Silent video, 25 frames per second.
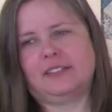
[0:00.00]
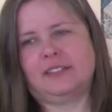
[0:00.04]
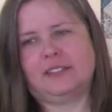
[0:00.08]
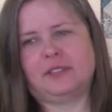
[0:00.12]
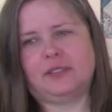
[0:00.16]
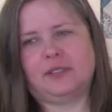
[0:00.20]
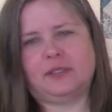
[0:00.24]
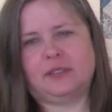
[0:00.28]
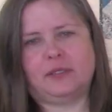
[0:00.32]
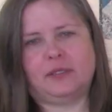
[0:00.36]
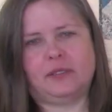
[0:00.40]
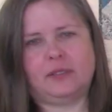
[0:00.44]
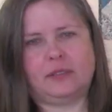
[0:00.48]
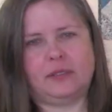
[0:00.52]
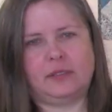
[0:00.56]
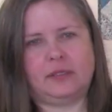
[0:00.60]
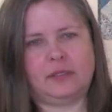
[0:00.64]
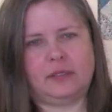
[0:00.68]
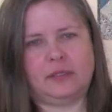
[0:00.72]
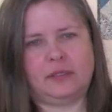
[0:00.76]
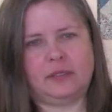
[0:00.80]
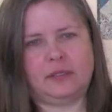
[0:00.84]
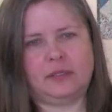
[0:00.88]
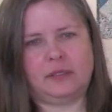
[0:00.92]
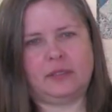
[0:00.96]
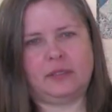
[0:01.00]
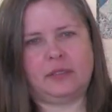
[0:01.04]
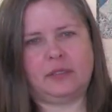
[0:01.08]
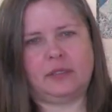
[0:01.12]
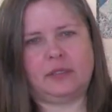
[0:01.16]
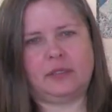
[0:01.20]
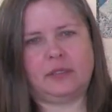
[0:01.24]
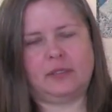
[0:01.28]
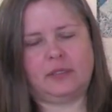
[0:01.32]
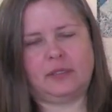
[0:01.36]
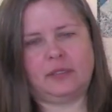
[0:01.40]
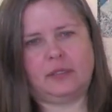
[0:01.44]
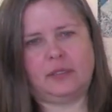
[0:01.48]

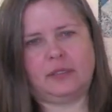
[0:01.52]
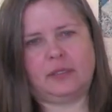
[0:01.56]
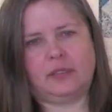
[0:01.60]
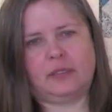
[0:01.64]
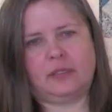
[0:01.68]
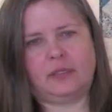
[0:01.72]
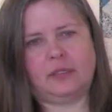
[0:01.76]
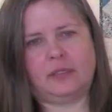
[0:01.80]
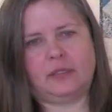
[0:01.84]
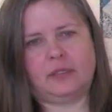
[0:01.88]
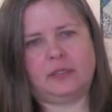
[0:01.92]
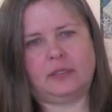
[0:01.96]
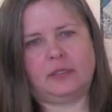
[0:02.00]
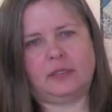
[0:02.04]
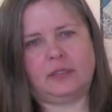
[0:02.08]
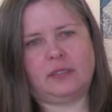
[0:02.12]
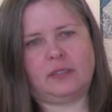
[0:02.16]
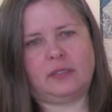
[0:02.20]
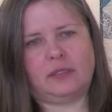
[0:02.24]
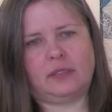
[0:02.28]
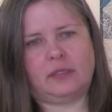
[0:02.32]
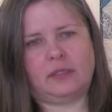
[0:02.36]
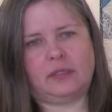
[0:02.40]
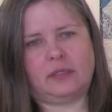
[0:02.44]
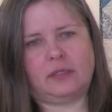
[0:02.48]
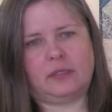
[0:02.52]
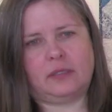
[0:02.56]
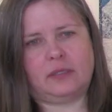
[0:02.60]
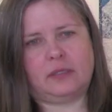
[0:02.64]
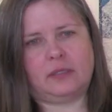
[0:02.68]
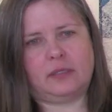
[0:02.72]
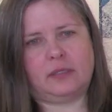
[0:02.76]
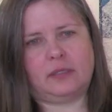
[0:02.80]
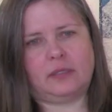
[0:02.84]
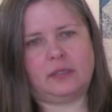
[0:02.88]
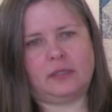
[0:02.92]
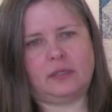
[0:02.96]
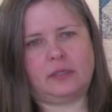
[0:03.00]

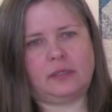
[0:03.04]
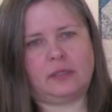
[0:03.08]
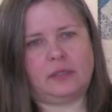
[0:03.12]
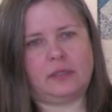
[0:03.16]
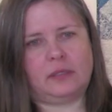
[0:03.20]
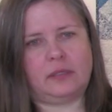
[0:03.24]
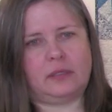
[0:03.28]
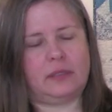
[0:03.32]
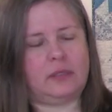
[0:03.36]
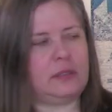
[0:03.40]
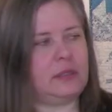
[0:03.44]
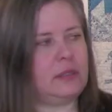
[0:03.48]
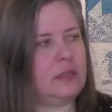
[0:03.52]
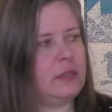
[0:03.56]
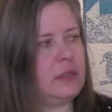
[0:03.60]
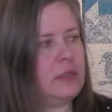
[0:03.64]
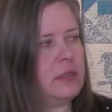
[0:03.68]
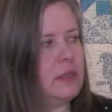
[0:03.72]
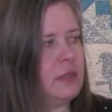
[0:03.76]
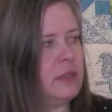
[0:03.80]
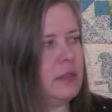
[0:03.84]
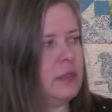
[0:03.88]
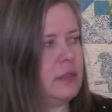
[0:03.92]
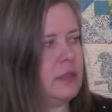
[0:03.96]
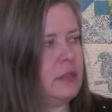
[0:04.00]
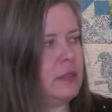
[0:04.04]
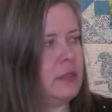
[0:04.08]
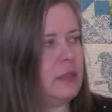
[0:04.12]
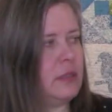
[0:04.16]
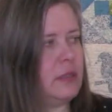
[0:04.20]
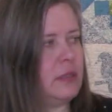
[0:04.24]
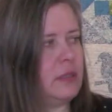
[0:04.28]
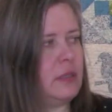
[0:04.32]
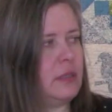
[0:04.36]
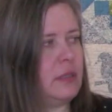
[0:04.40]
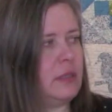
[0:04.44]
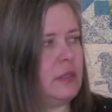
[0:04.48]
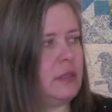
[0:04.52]

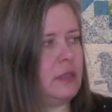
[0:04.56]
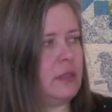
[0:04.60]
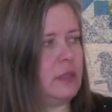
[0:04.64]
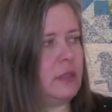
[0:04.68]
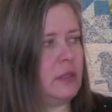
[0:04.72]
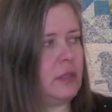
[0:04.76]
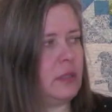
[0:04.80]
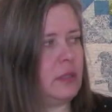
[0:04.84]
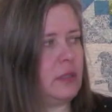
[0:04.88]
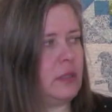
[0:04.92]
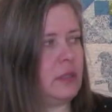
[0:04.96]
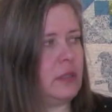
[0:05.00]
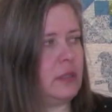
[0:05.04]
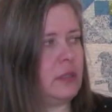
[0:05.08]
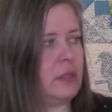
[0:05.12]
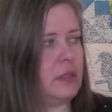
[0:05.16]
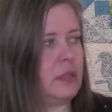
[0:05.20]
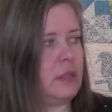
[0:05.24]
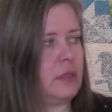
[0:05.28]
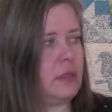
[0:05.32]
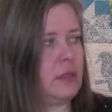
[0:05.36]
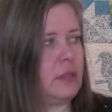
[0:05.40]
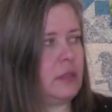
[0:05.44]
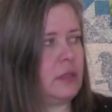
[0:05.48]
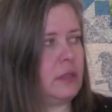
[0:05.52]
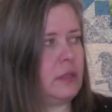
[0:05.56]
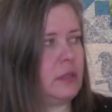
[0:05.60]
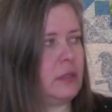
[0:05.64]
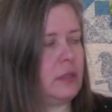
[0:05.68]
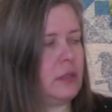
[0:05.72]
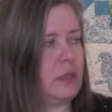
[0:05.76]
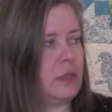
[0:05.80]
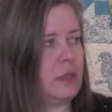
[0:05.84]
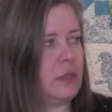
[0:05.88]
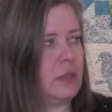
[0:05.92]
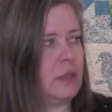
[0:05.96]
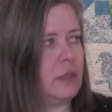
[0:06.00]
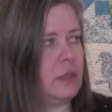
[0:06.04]

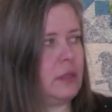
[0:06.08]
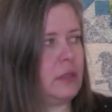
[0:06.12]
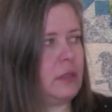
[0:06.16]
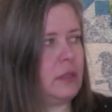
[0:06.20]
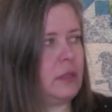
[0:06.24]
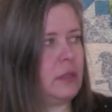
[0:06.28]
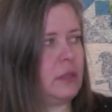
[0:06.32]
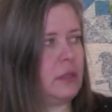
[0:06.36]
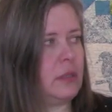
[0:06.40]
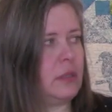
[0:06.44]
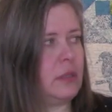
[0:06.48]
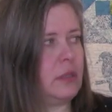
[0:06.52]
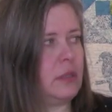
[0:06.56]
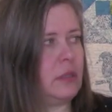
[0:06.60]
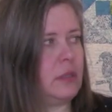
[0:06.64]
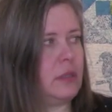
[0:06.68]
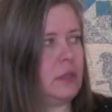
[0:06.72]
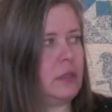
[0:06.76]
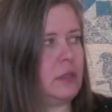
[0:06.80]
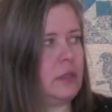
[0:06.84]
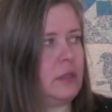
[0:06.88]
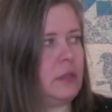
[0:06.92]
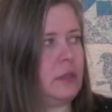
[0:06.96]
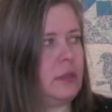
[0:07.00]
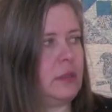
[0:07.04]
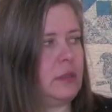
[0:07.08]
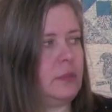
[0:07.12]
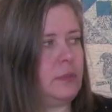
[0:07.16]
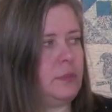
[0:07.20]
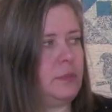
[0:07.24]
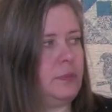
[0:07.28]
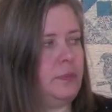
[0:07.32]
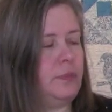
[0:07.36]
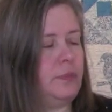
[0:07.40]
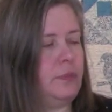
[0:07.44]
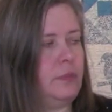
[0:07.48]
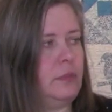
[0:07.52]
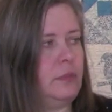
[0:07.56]

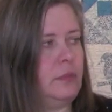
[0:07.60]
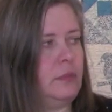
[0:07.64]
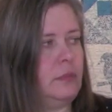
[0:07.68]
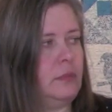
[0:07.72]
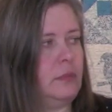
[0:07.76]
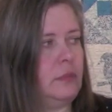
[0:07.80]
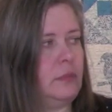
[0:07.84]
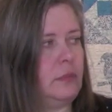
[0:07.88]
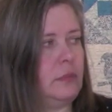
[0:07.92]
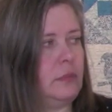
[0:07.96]
(silent)